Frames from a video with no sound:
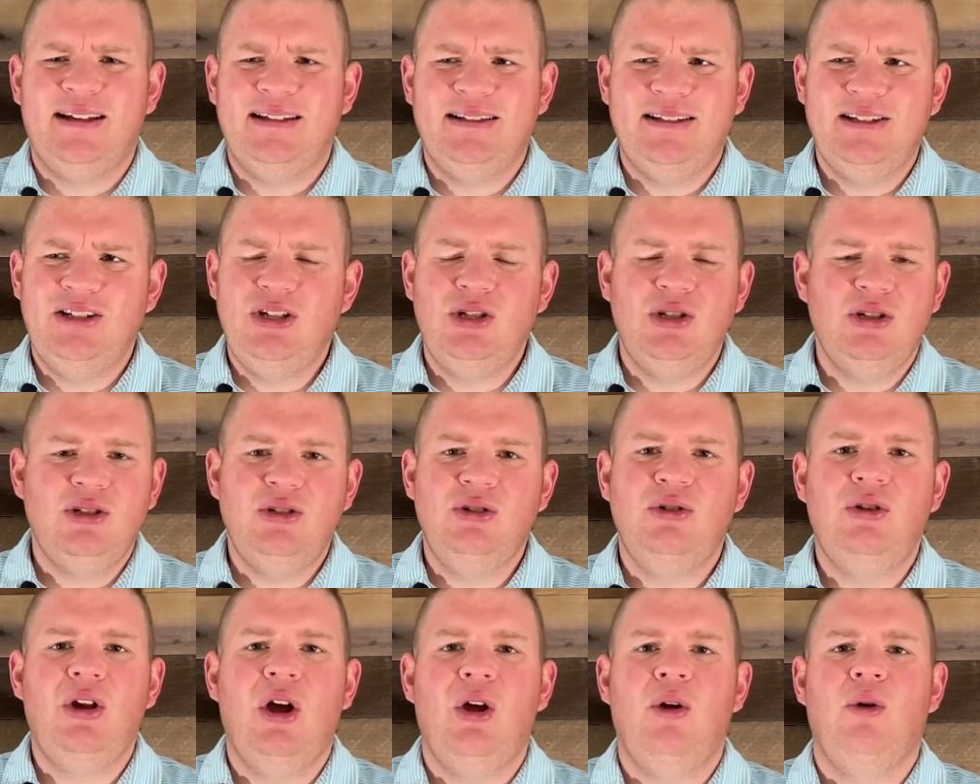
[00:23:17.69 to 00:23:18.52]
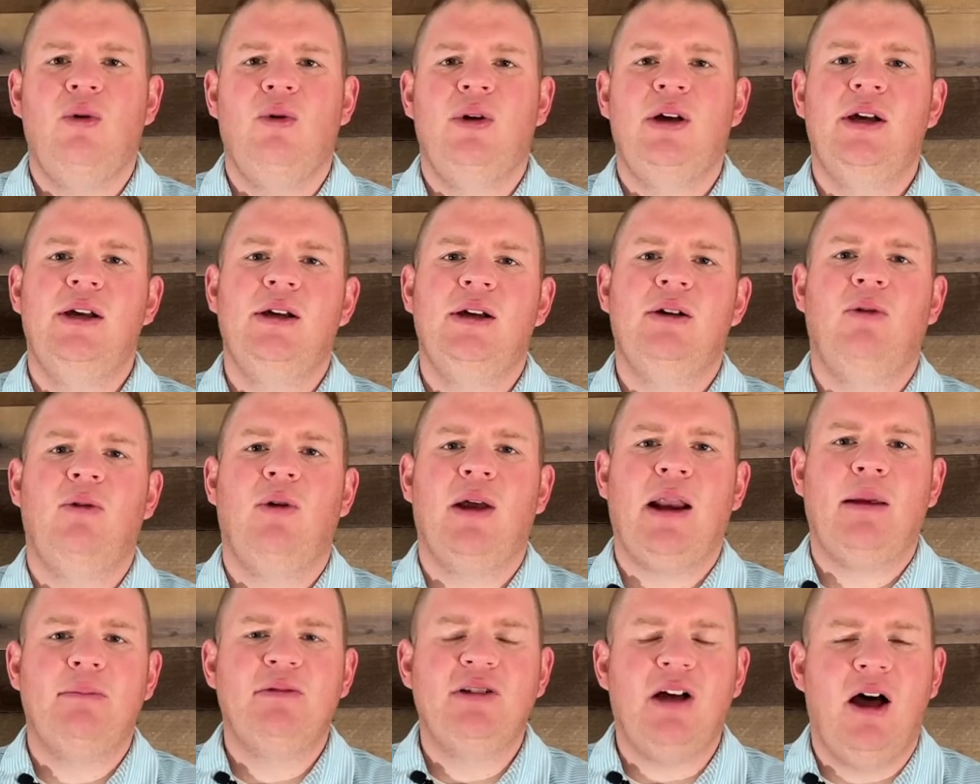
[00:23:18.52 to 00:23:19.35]
You, you know
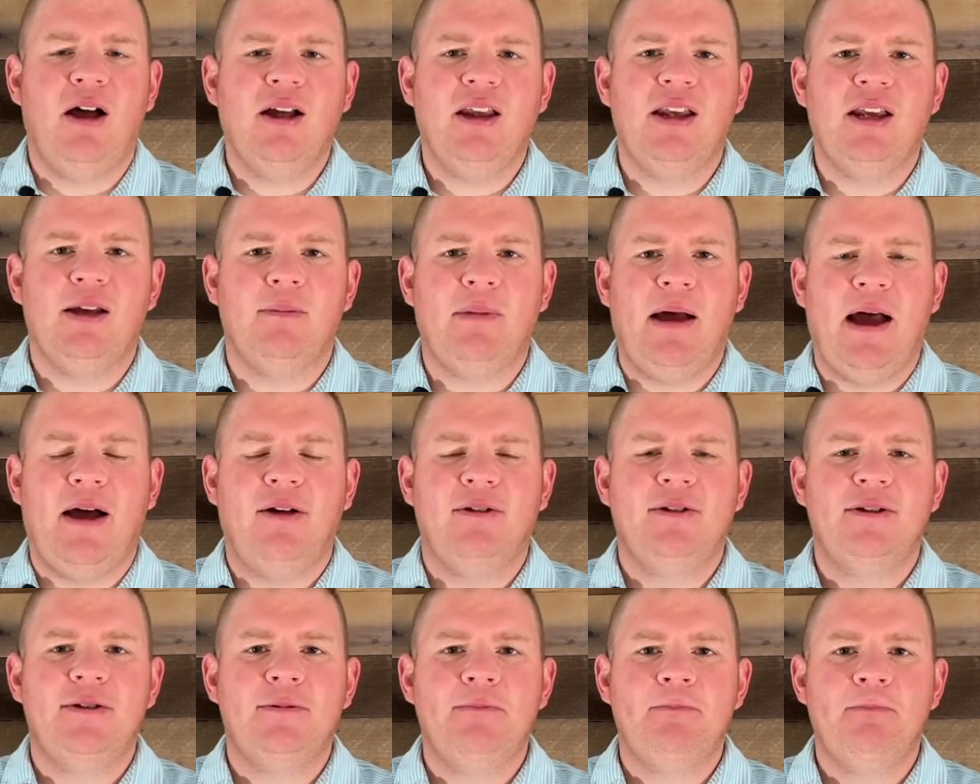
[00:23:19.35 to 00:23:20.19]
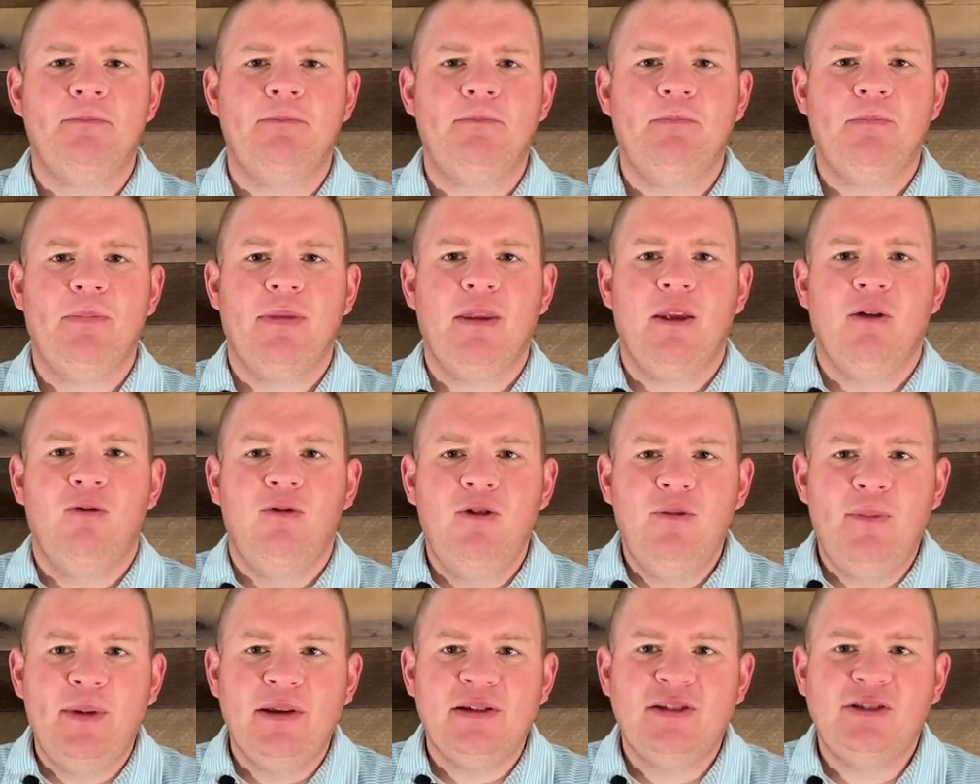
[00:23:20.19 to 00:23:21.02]
what I'm talking about.
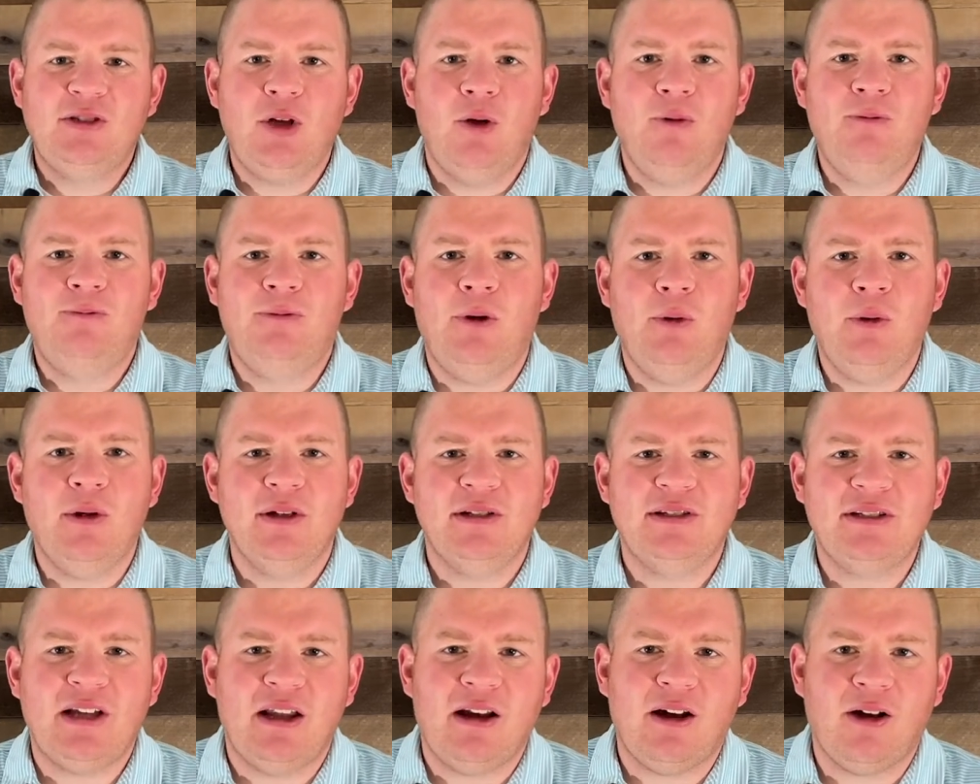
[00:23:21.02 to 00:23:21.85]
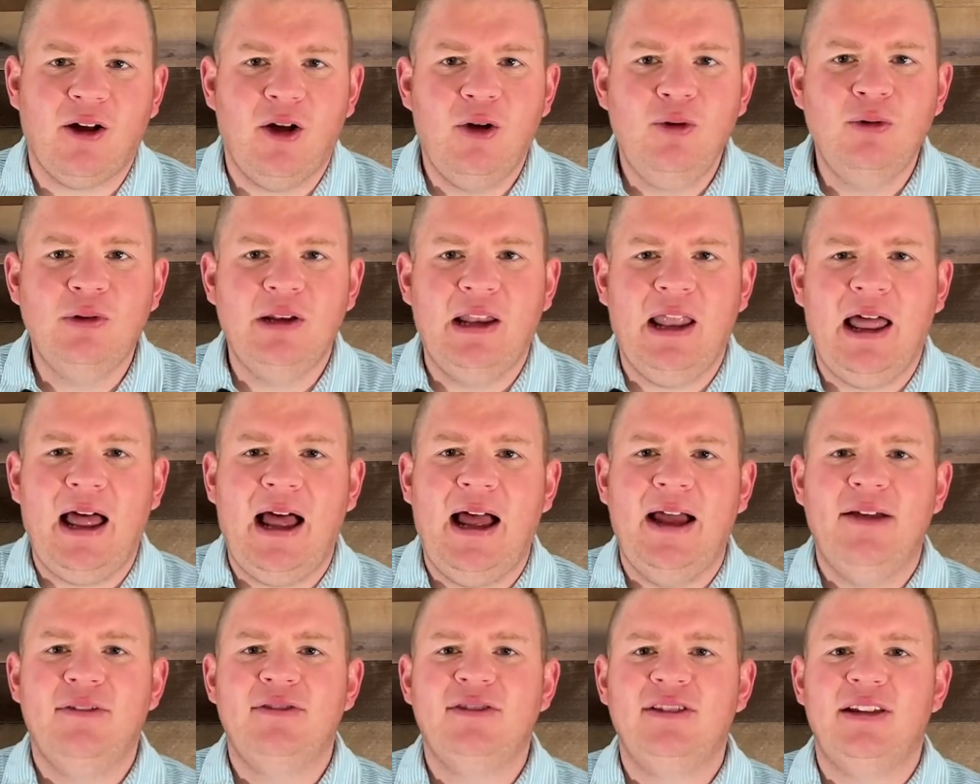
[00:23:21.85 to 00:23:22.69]
We've been so focused on our own
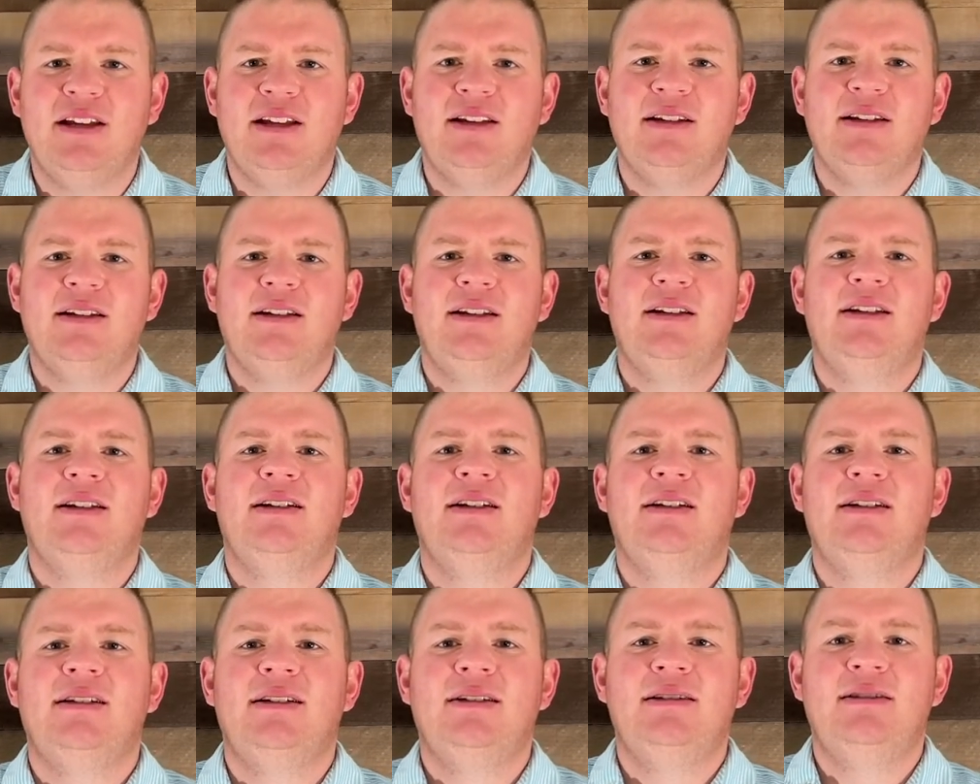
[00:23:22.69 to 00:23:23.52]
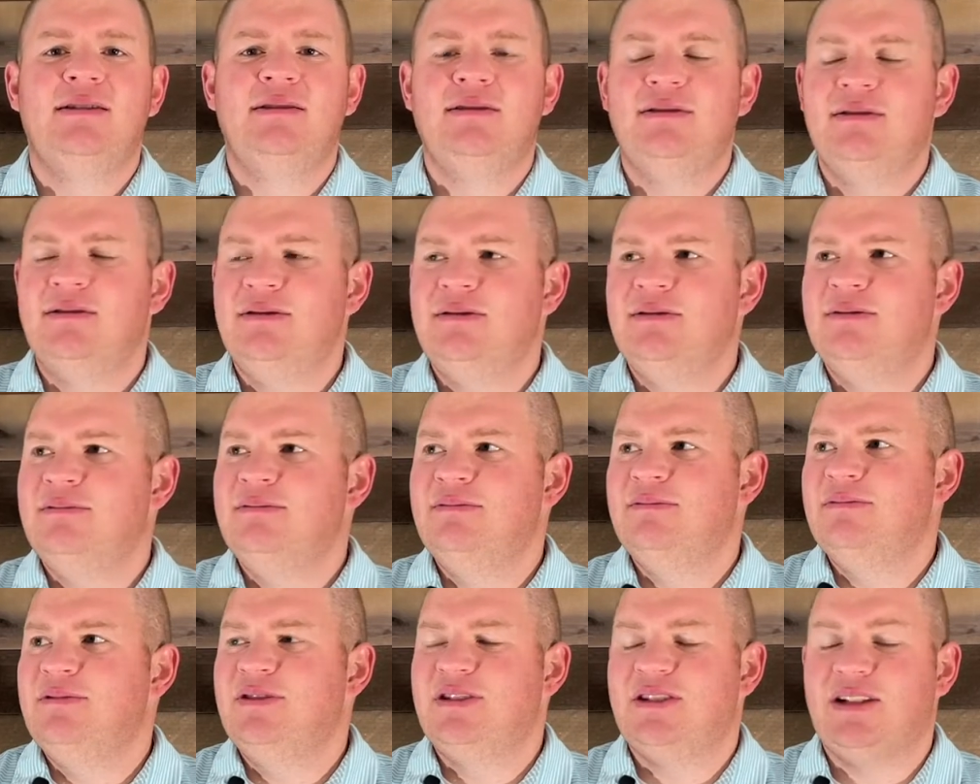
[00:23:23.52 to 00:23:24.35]
lives that
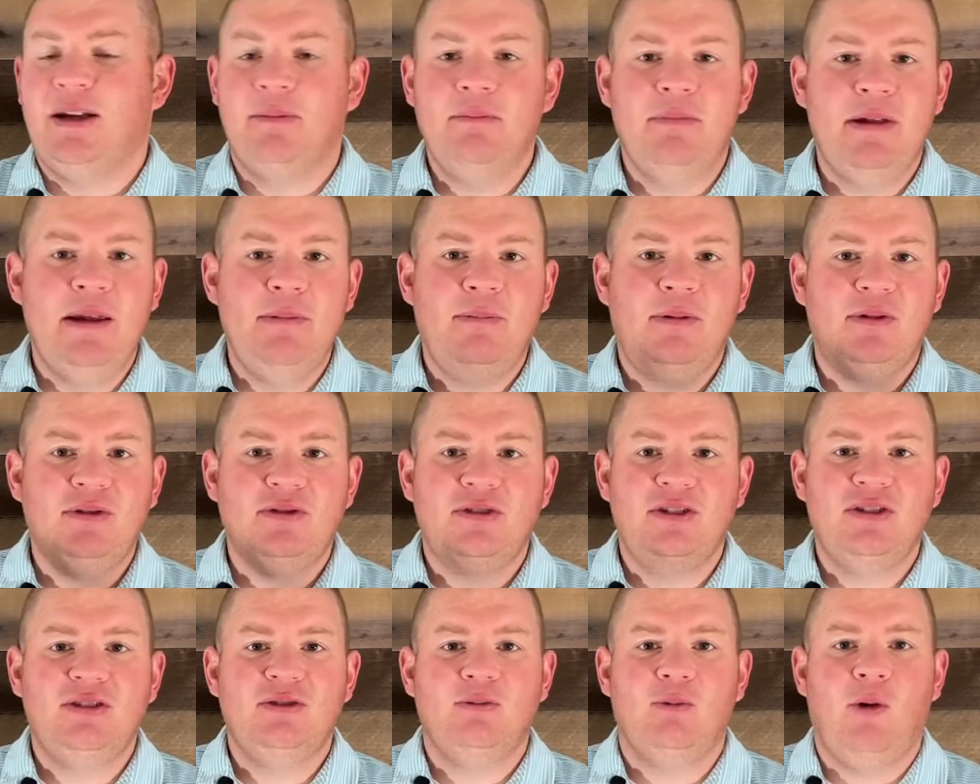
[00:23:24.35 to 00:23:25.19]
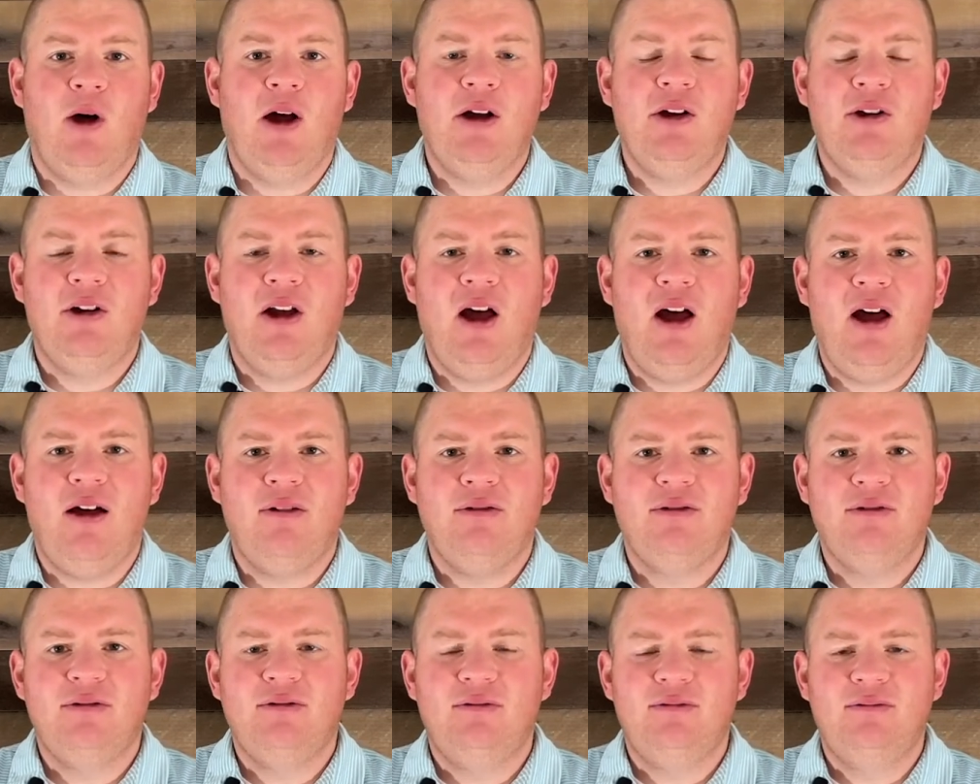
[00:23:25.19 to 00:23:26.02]
some people just wandered
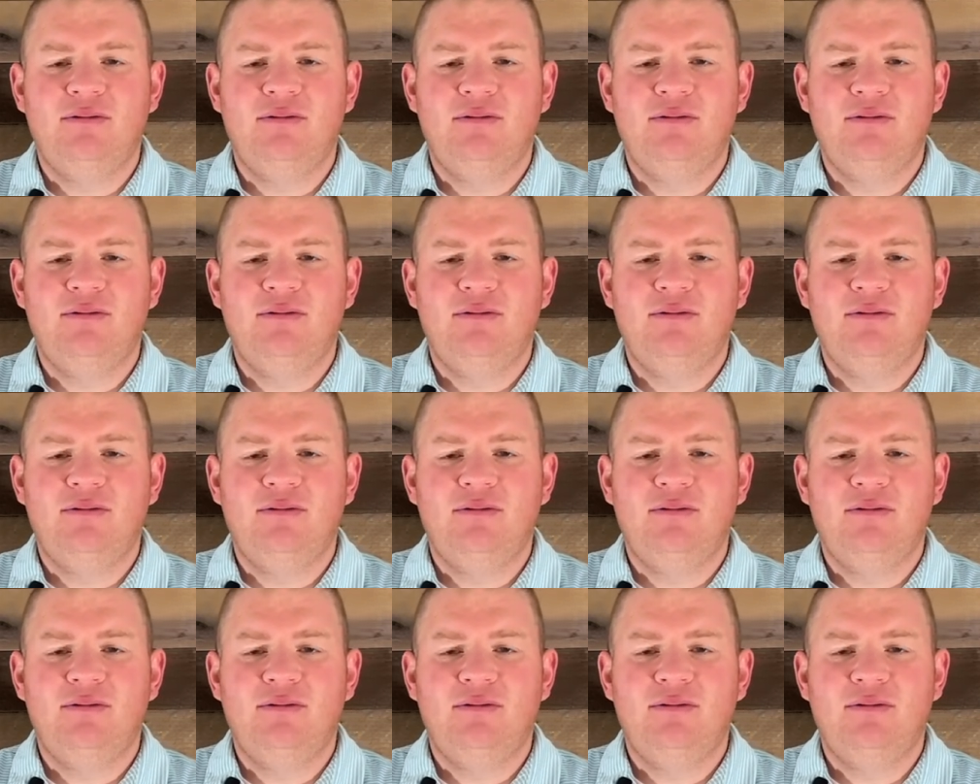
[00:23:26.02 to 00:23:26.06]
off.